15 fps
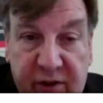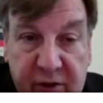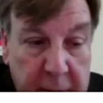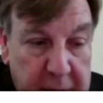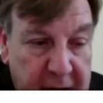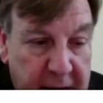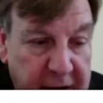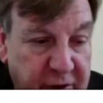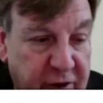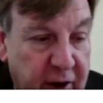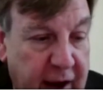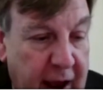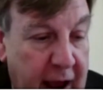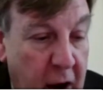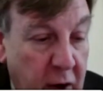
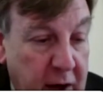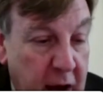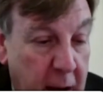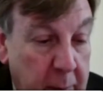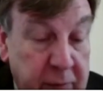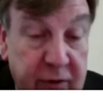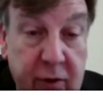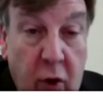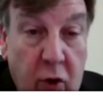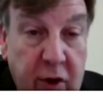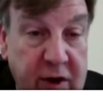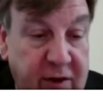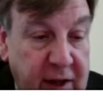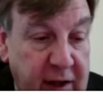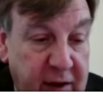discriminatory outcomes,
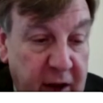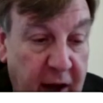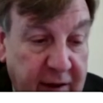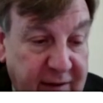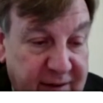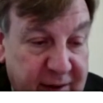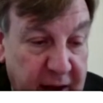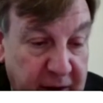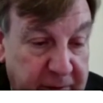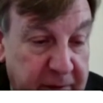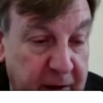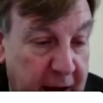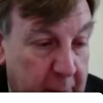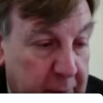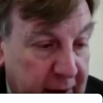or indeed
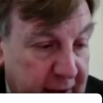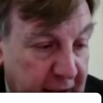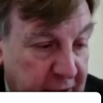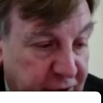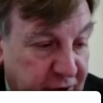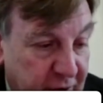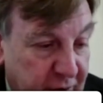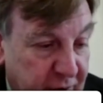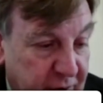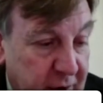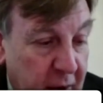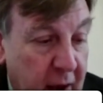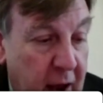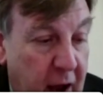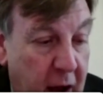unsafe
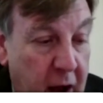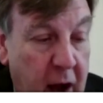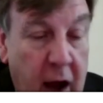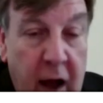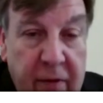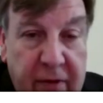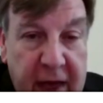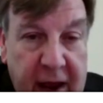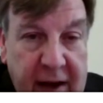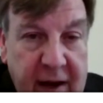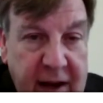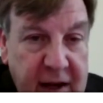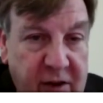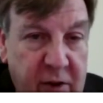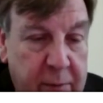applications. Uh, and they
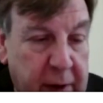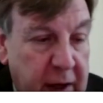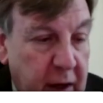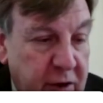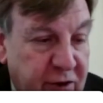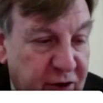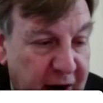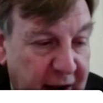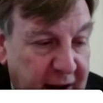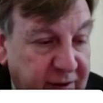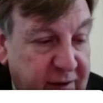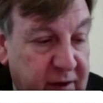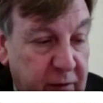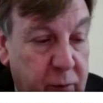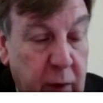need to be
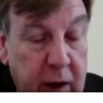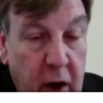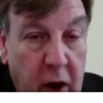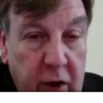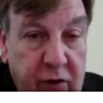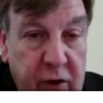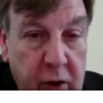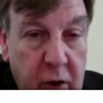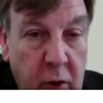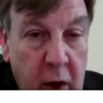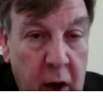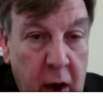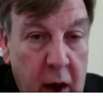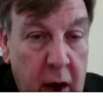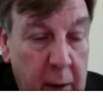addressed if we are to
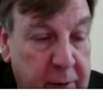